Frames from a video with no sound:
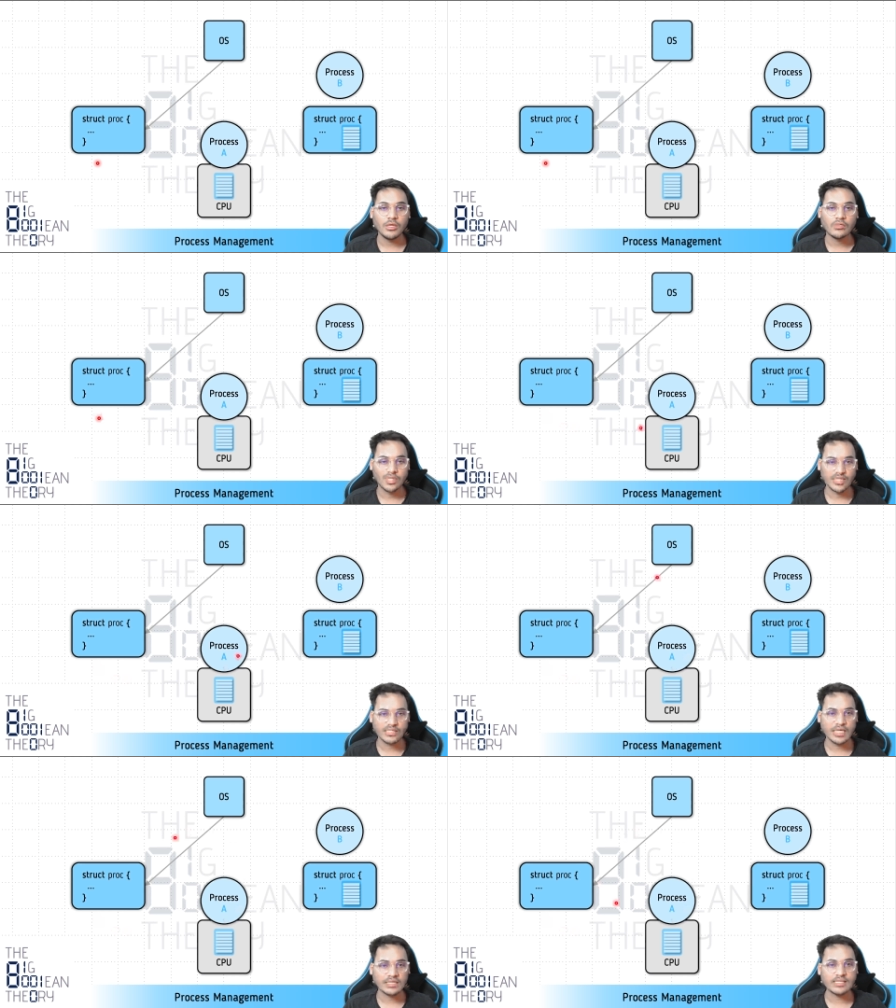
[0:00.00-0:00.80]
So let's
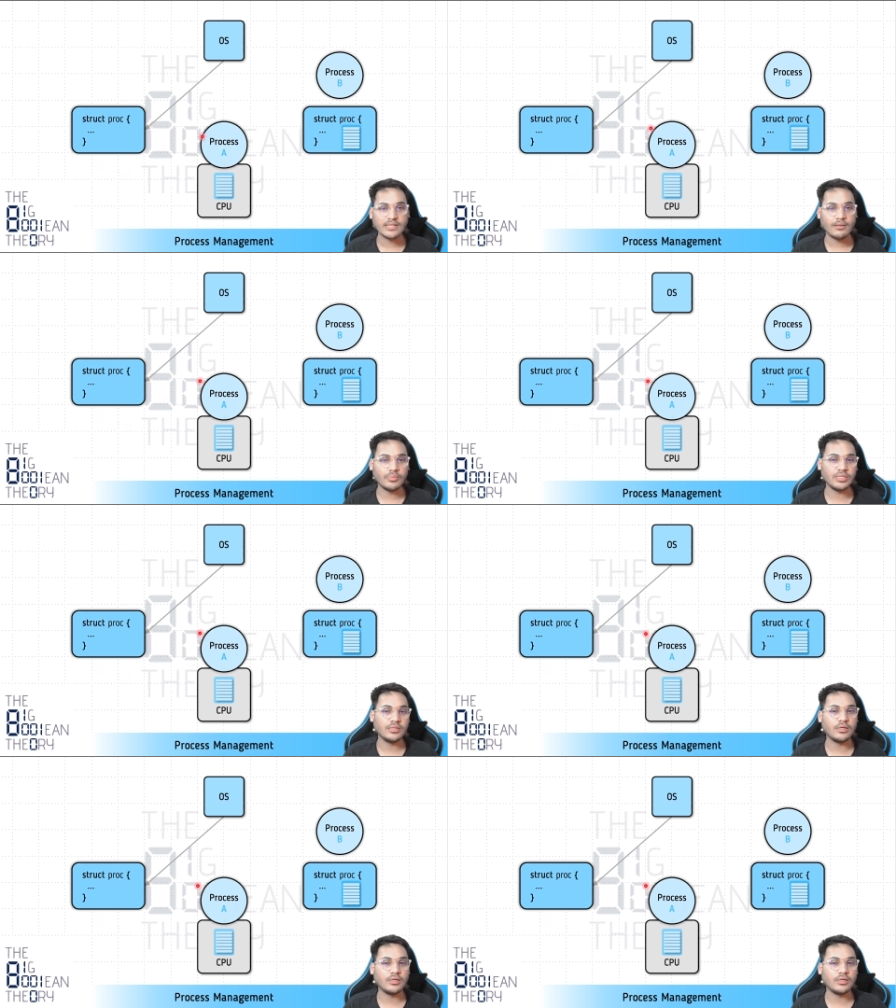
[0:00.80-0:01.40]
take the example.